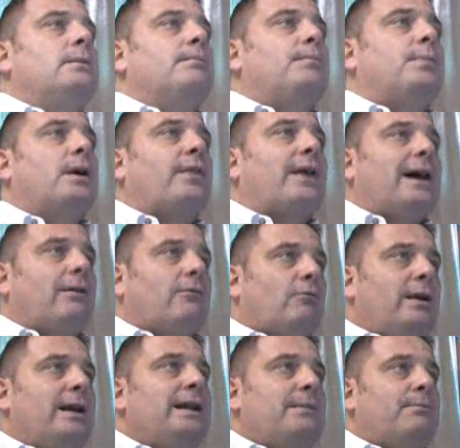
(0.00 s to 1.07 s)
But that
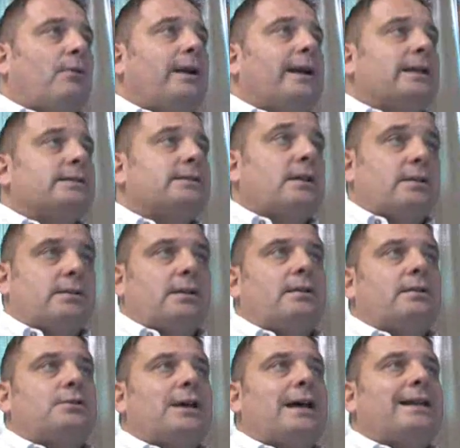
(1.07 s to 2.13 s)
really brings, as
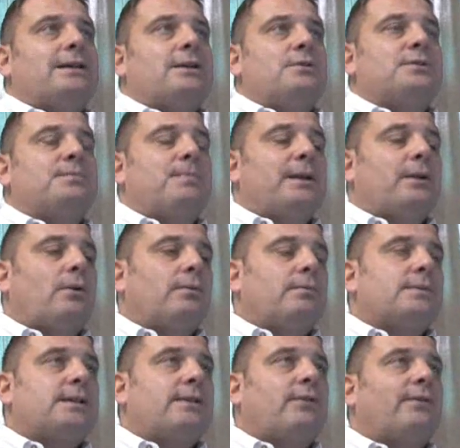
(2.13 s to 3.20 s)
Janet, who's been on
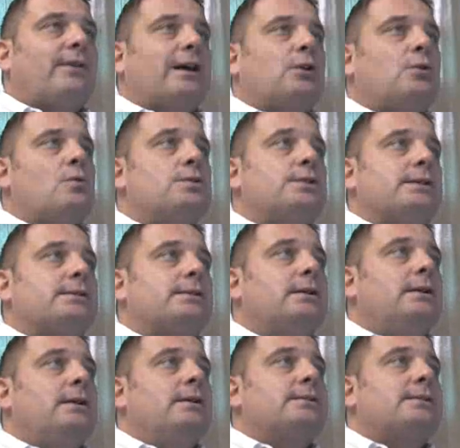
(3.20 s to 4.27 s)
several of our courses,
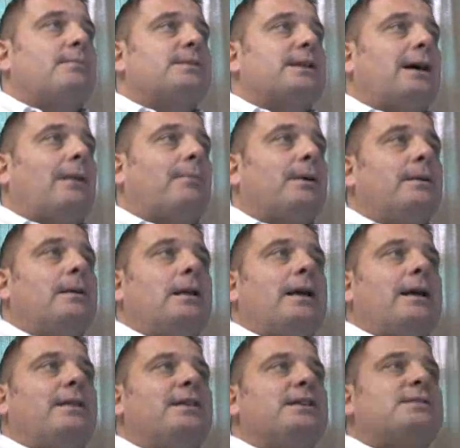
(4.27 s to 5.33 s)
sums it up,
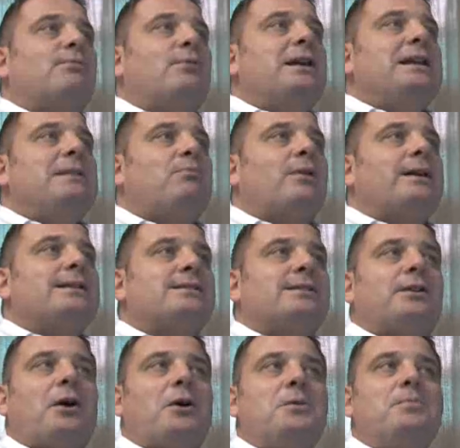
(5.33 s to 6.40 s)
this really brings the
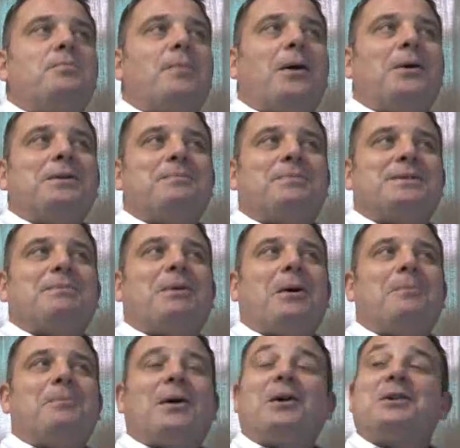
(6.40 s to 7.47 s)
no
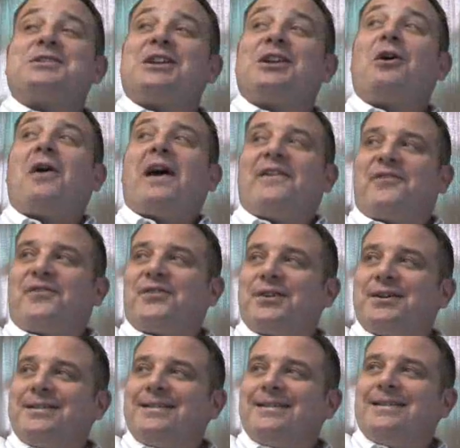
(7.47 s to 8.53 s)
demand bar to life.
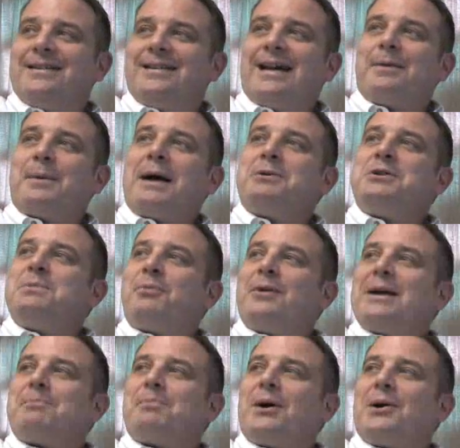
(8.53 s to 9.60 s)
Now, how do you
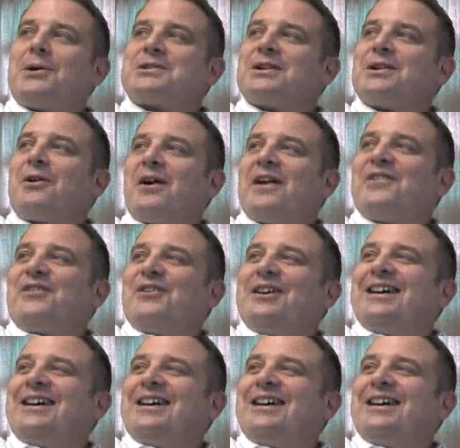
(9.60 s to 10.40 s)
bring a bar to life?